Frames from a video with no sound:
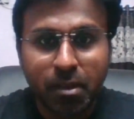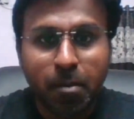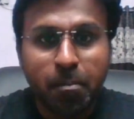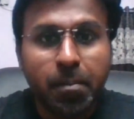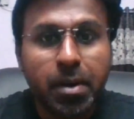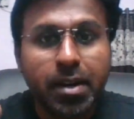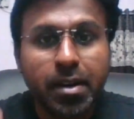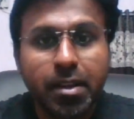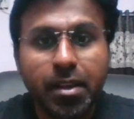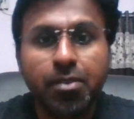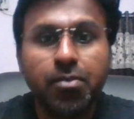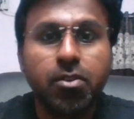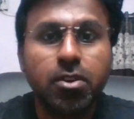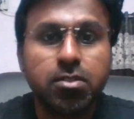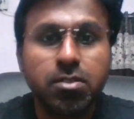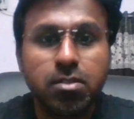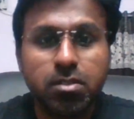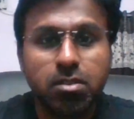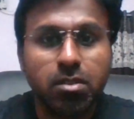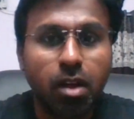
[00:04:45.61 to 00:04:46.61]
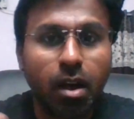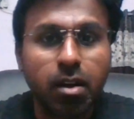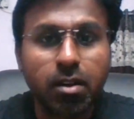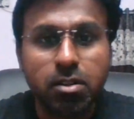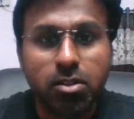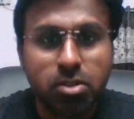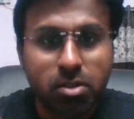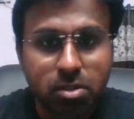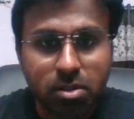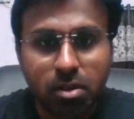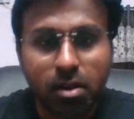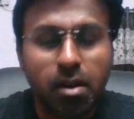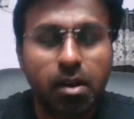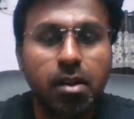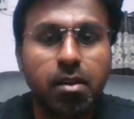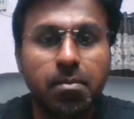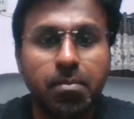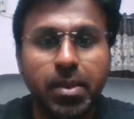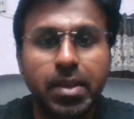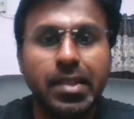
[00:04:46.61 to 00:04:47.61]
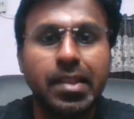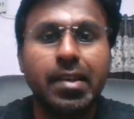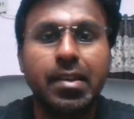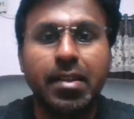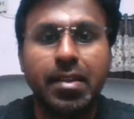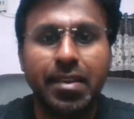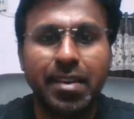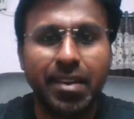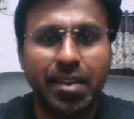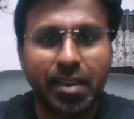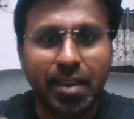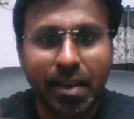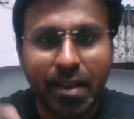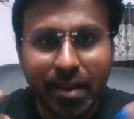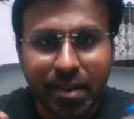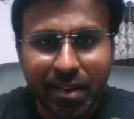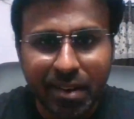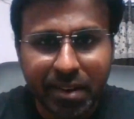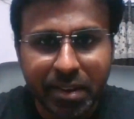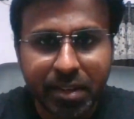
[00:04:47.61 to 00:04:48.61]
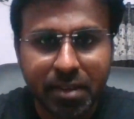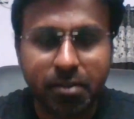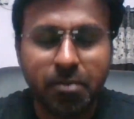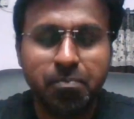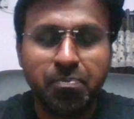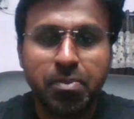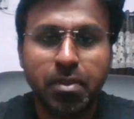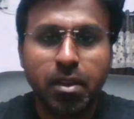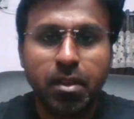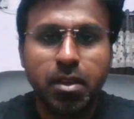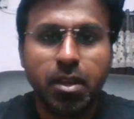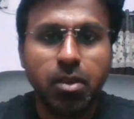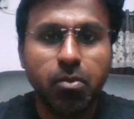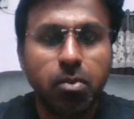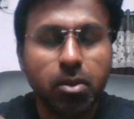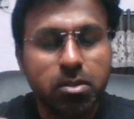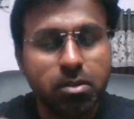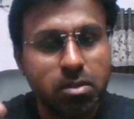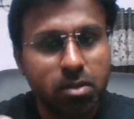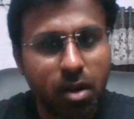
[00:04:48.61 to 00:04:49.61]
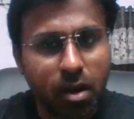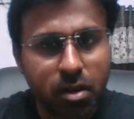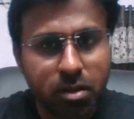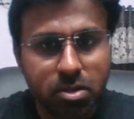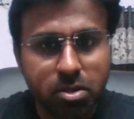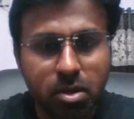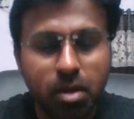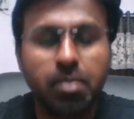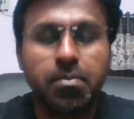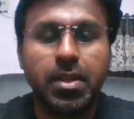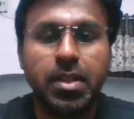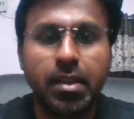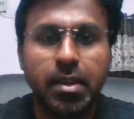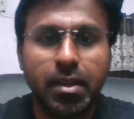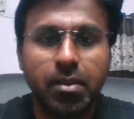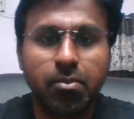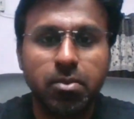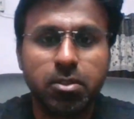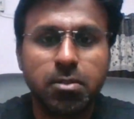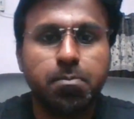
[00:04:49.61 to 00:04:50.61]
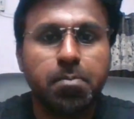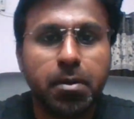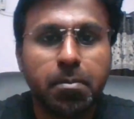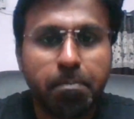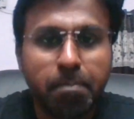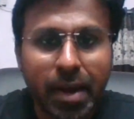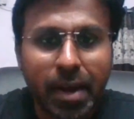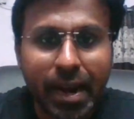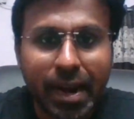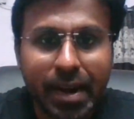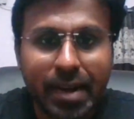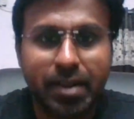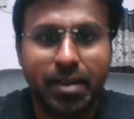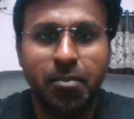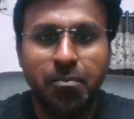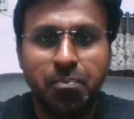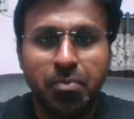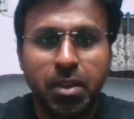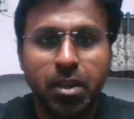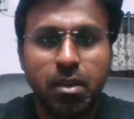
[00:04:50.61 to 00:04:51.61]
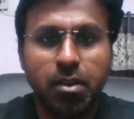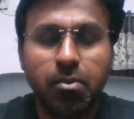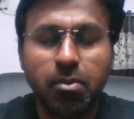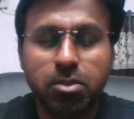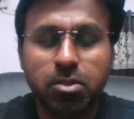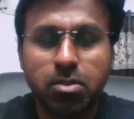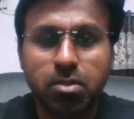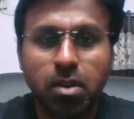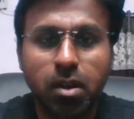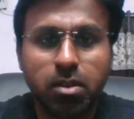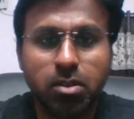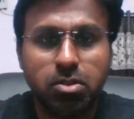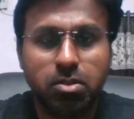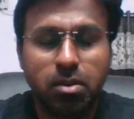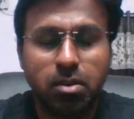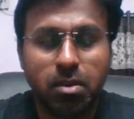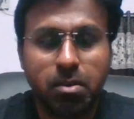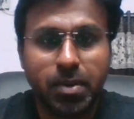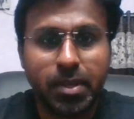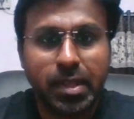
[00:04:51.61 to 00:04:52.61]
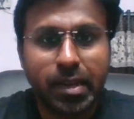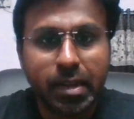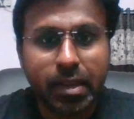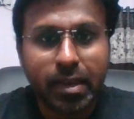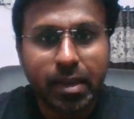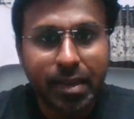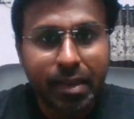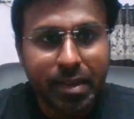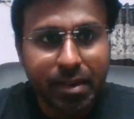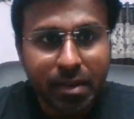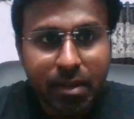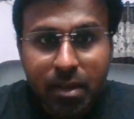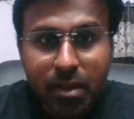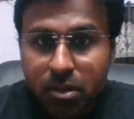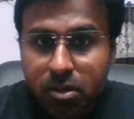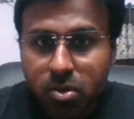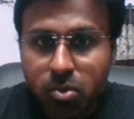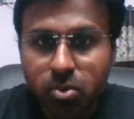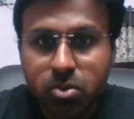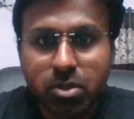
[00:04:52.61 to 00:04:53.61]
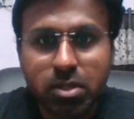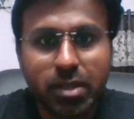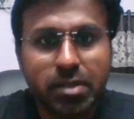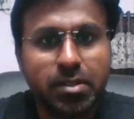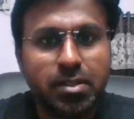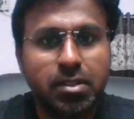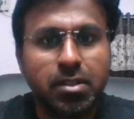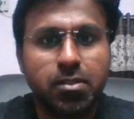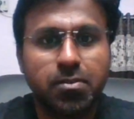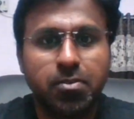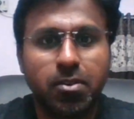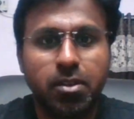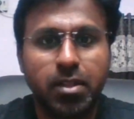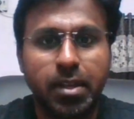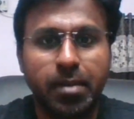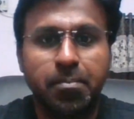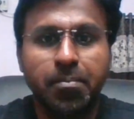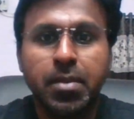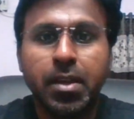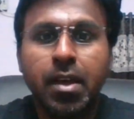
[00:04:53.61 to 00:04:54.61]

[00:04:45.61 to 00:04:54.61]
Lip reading: But he was not sure whether he can lead. He was not sure whether he was prepared. He was not sure whether he can do justice for them.